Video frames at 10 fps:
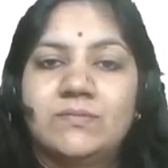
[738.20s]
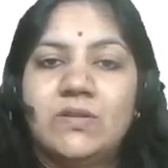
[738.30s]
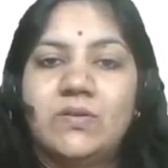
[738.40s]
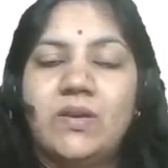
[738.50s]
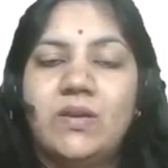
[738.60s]

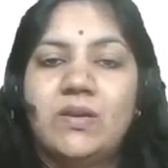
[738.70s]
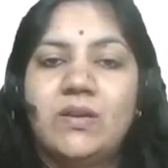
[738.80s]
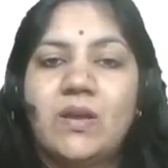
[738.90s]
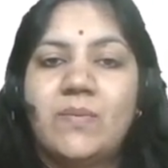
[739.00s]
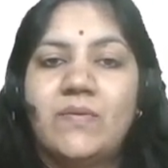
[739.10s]
Okay,
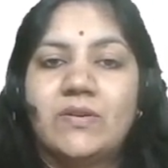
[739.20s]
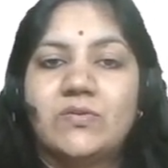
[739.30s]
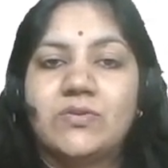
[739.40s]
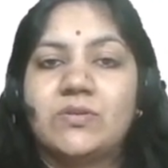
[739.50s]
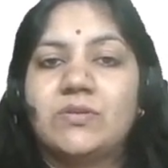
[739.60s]
number one
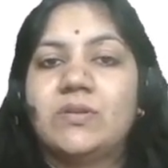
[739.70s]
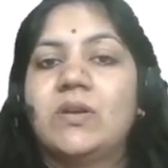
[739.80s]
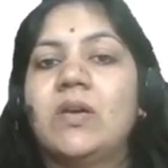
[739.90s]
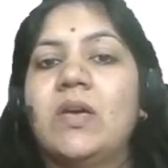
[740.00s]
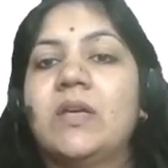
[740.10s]
question.
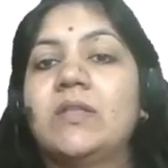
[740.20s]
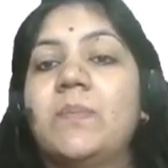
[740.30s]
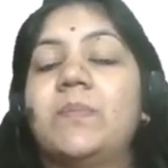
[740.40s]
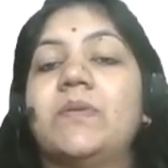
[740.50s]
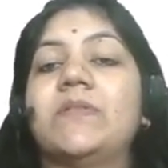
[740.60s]
The
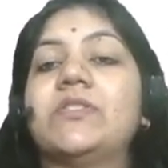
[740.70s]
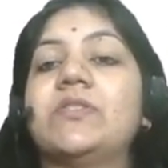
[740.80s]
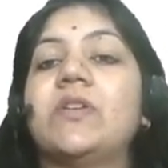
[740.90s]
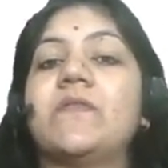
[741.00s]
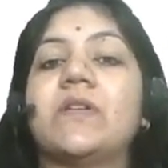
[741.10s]

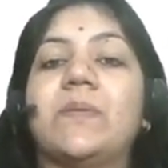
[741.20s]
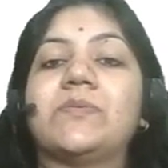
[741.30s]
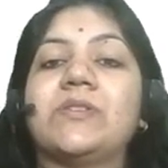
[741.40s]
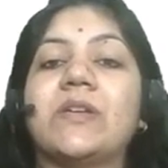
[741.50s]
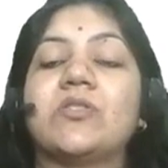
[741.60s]
Prevention of
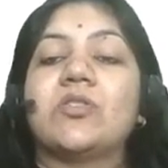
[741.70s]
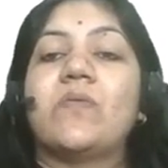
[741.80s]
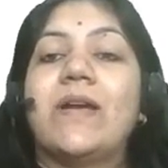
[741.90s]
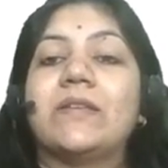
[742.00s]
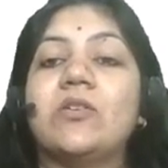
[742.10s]
Corruption Act
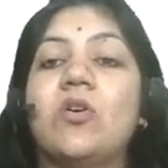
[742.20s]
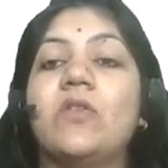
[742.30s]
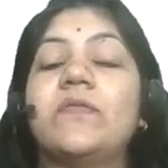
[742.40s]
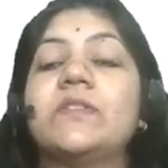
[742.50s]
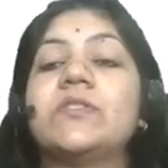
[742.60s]
required that
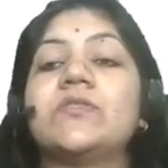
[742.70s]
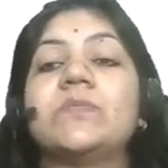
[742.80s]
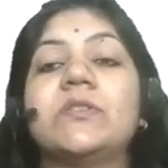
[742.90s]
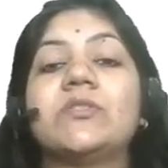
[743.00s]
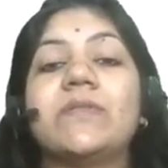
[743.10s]
offense should
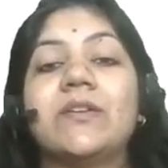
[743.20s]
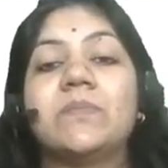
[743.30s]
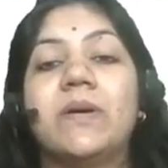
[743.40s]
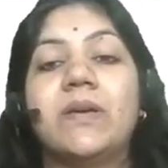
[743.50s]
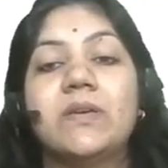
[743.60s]
be tried
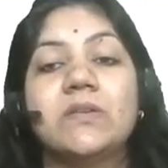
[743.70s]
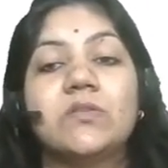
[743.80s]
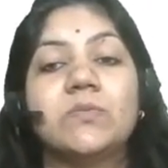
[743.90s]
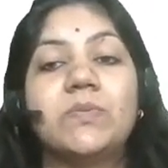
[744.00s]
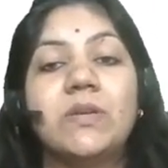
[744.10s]
by
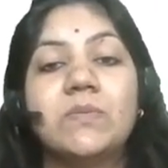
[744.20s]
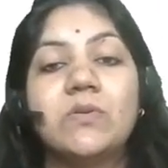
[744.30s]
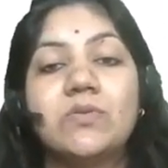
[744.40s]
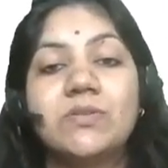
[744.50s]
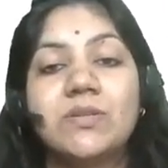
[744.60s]
Supreme
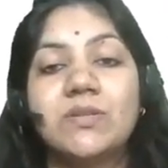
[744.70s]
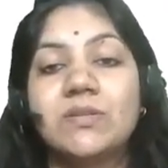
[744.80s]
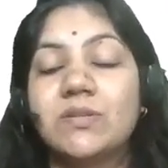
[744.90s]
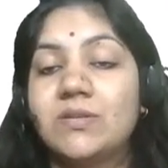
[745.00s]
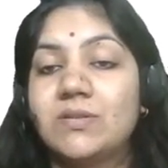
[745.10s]
Court
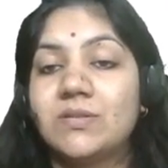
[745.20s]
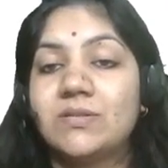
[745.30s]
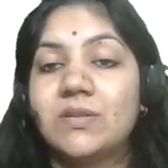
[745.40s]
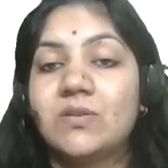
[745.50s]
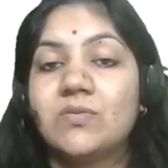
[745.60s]
judges,
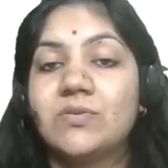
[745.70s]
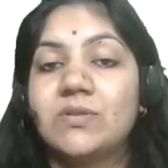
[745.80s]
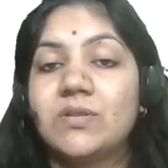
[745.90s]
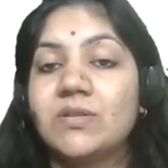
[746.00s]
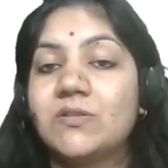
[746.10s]
District Court
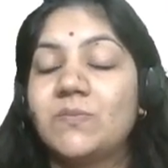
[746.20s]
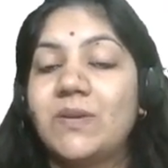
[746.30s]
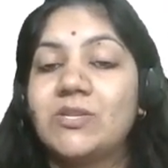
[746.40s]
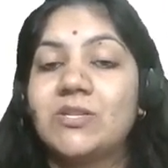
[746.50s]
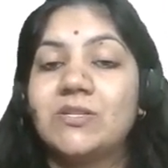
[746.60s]
judges,
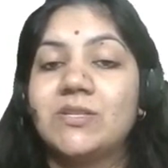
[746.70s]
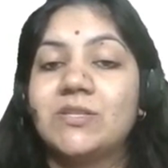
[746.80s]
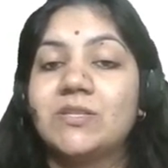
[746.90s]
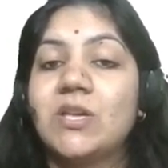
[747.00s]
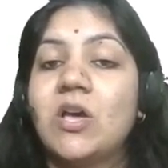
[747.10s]
Special
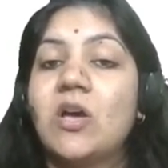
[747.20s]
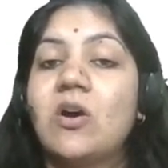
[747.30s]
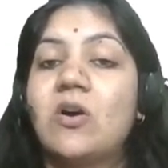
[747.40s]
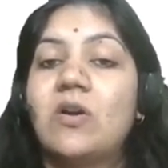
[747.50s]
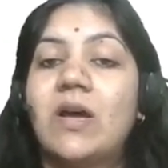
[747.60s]
judges,
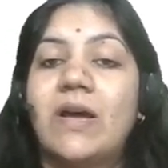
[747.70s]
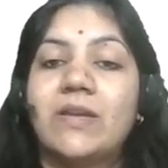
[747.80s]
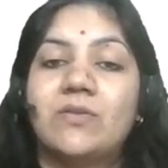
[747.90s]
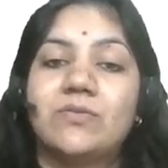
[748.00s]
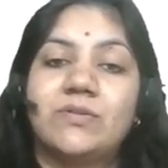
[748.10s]
or
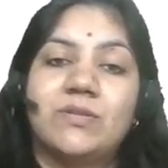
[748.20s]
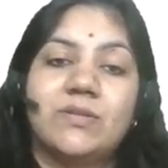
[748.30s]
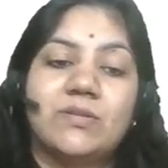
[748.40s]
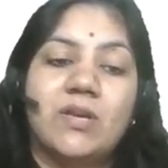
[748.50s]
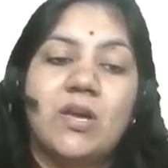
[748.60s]
High Court
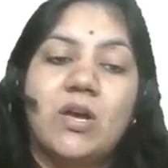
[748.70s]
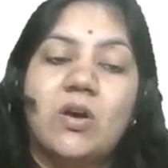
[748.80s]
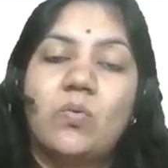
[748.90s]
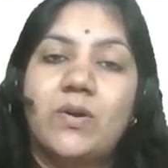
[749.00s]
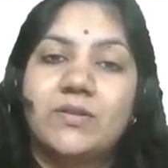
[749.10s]
judges.
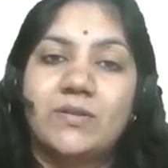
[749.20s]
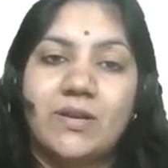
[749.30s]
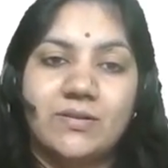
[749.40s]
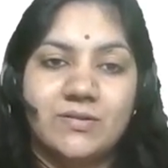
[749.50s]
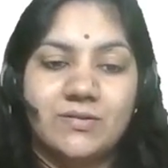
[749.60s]
What is the
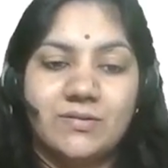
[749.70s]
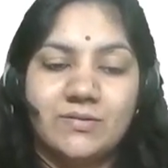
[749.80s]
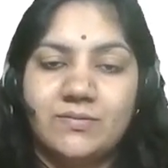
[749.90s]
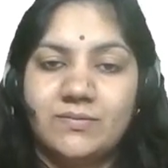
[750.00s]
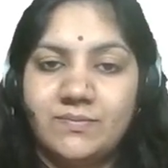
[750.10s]
right answer?
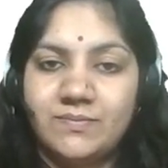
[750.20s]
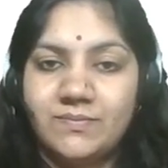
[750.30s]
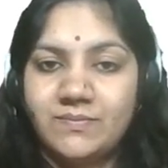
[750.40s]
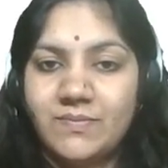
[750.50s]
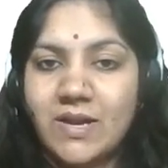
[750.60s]

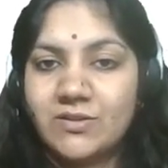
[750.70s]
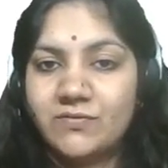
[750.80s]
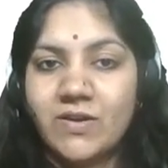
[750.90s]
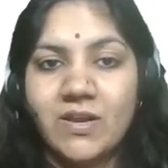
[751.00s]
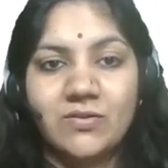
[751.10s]
That is a
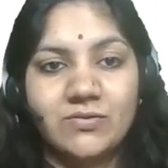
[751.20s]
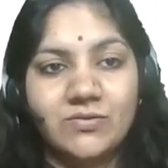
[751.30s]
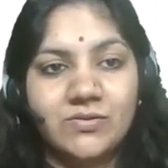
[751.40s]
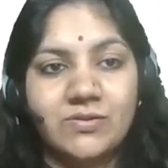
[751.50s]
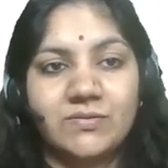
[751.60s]
very good
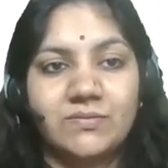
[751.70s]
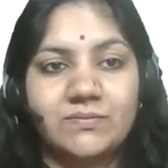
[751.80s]
question.